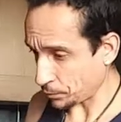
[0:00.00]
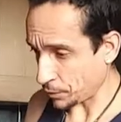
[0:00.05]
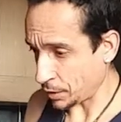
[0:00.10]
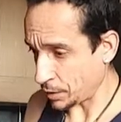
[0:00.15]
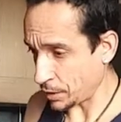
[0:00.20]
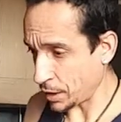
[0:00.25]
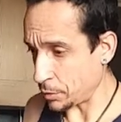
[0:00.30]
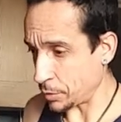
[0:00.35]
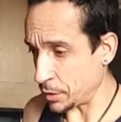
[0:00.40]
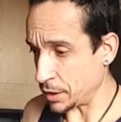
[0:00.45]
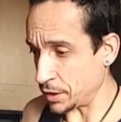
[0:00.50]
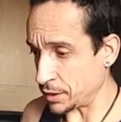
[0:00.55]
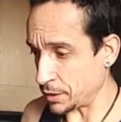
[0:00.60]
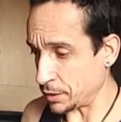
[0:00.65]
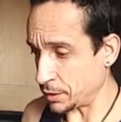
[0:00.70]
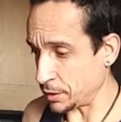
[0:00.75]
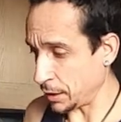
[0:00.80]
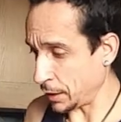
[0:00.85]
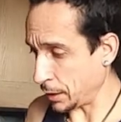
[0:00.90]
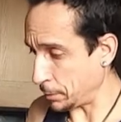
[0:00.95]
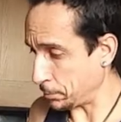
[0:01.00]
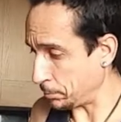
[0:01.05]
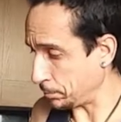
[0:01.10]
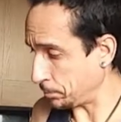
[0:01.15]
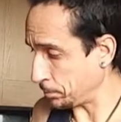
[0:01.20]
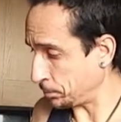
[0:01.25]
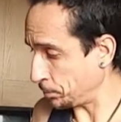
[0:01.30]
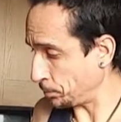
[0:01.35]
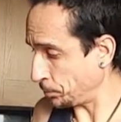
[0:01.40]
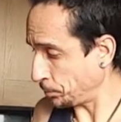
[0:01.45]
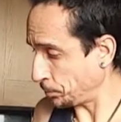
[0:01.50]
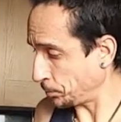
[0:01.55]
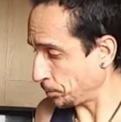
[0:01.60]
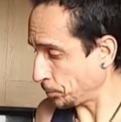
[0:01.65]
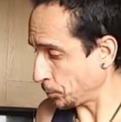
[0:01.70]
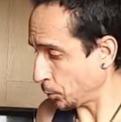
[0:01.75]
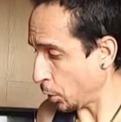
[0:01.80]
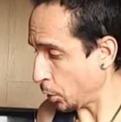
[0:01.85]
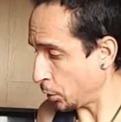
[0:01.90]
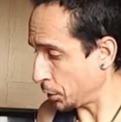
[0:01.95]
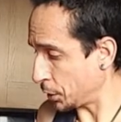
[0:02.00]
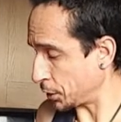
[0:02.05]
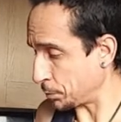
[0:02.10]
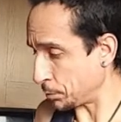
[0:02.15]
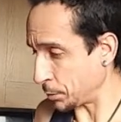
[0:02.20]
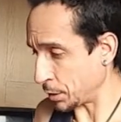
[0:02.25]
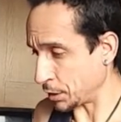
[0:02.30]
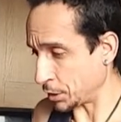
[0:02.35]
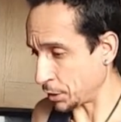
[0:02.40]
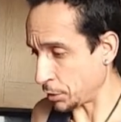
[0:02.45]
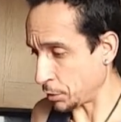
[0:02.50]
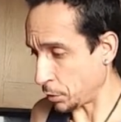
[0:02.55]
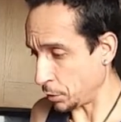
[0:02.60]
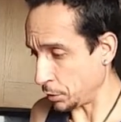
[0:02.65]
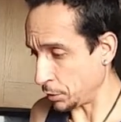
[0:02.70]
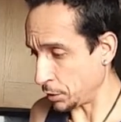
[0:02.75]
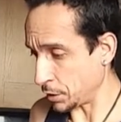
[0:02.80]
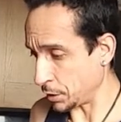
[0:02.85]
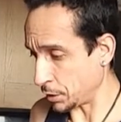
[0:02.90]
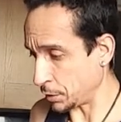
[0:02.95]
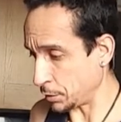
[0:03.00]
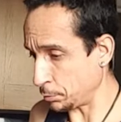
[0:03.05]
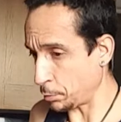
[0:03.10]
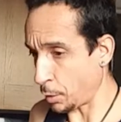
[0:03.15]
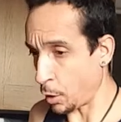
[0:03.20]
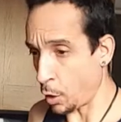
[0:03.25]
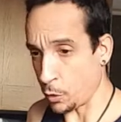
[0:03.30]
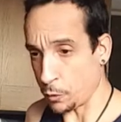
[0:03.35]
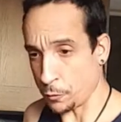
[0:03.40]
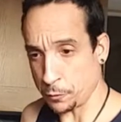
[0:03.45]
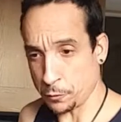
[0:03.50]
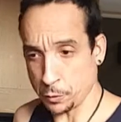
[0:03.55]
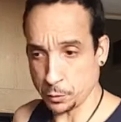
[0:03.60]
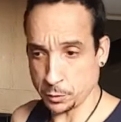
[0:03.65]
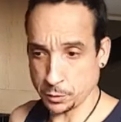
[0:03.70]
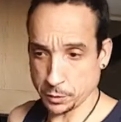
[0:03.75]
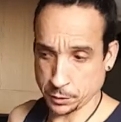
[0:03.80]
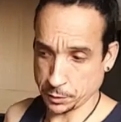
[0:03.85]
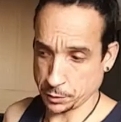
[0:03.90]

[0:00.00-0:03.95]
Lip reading: there it is. All this mixture, all these power foods.